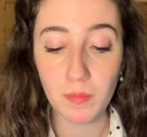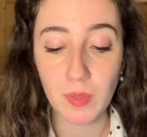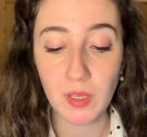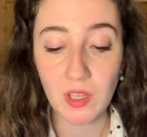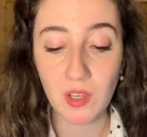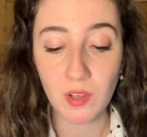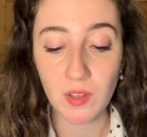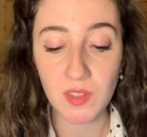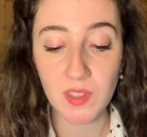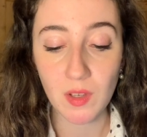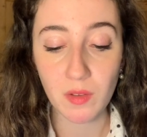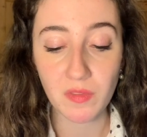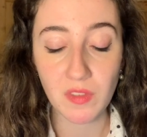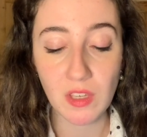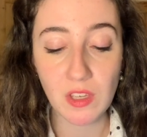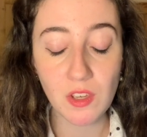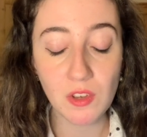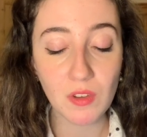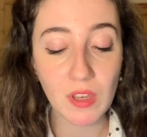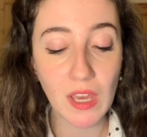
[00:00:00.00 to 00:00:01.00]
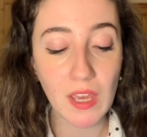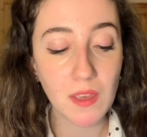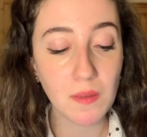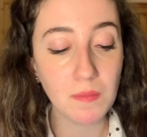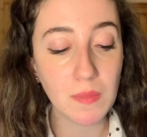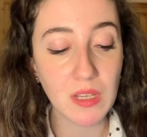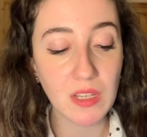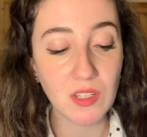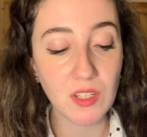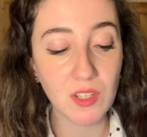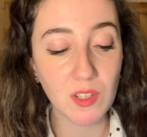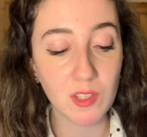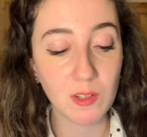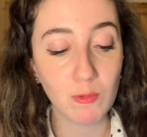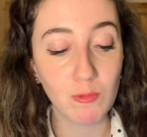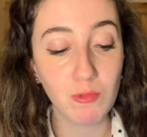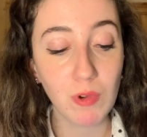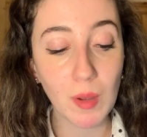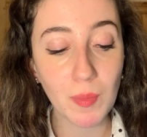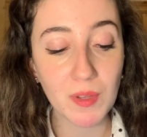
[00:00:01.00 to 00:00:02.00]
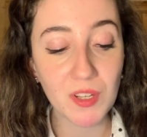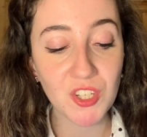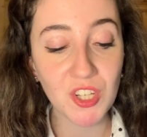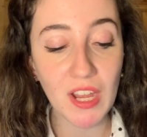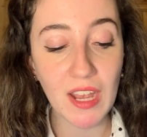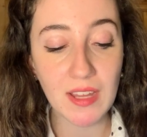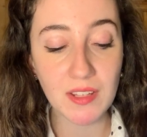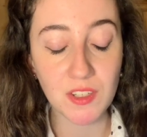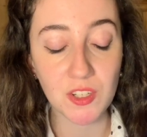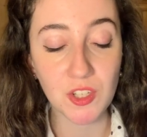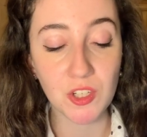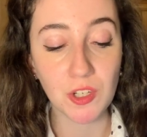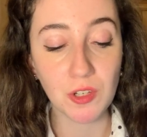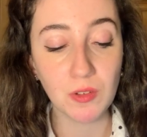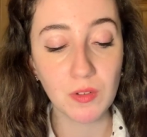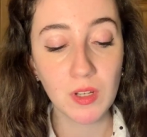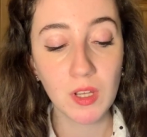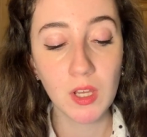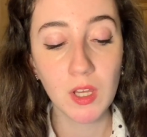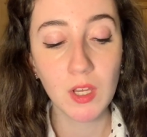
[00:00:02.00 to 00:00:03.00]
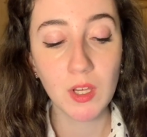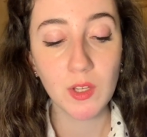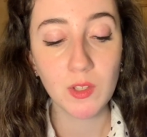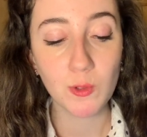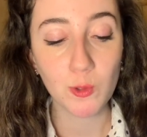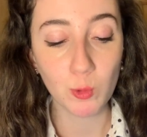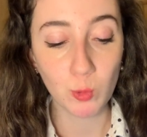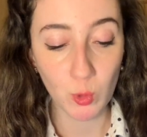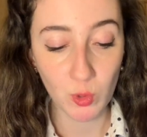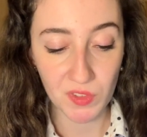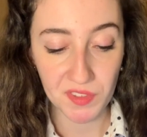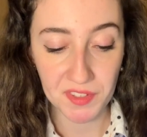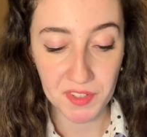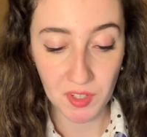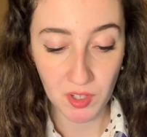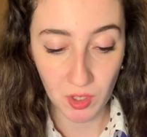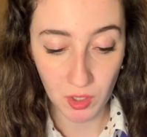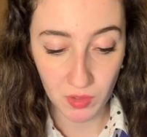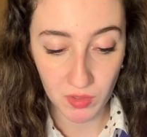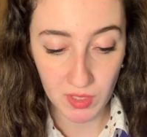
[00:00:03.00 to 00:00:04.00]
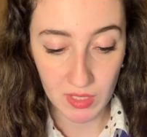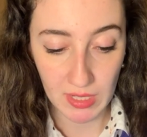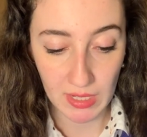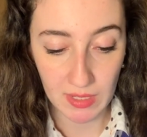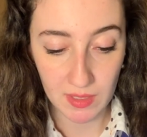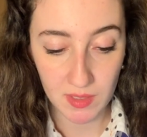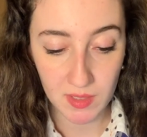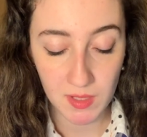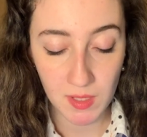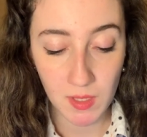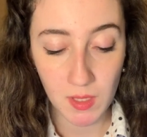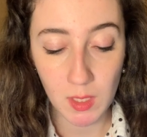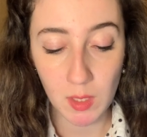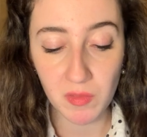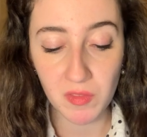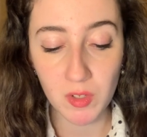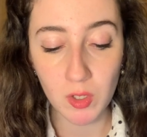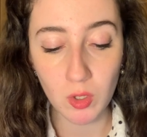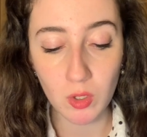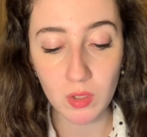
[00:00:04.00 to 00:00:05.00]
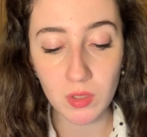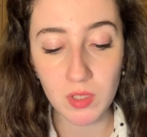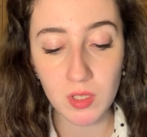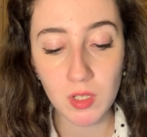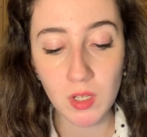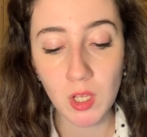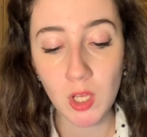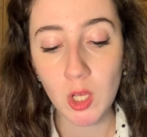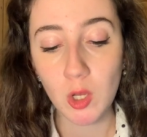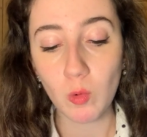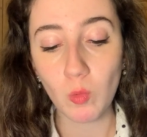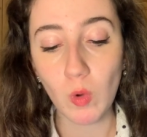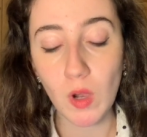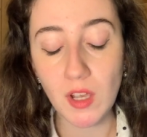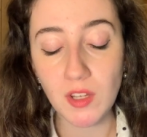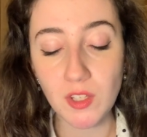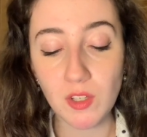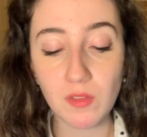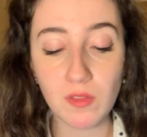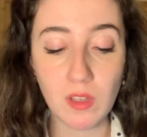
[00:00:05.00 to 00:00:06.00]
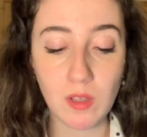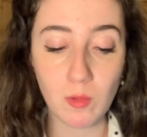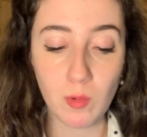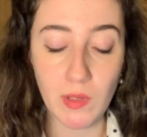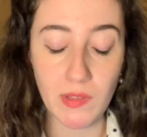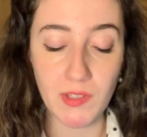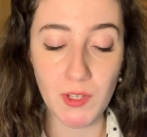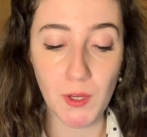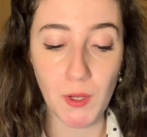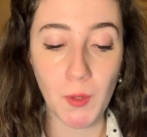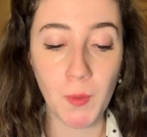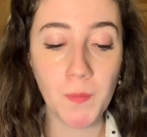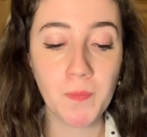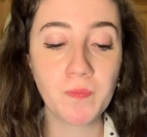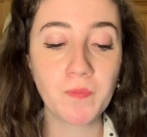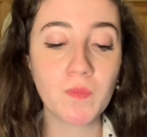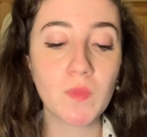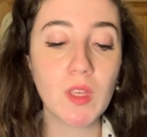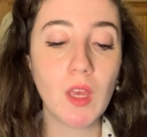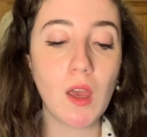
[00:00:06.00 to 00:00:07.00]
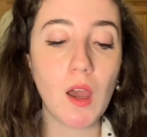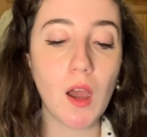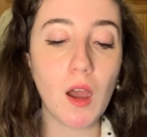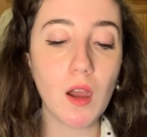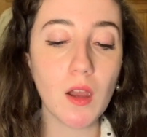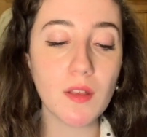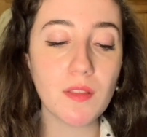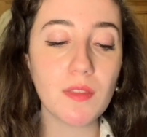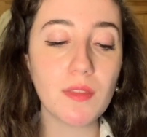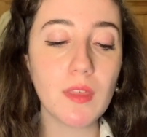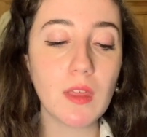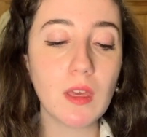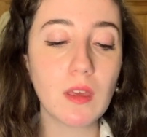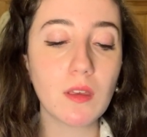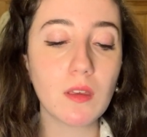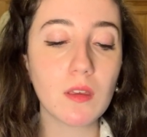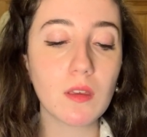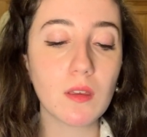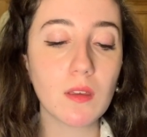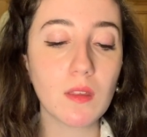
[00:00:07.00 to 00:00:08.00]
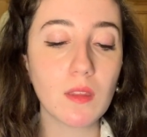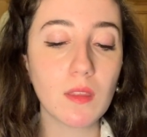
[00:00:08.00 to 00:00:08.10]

because of the UK media's rubbish attitude towards the contest? If not, why do you think we do? I think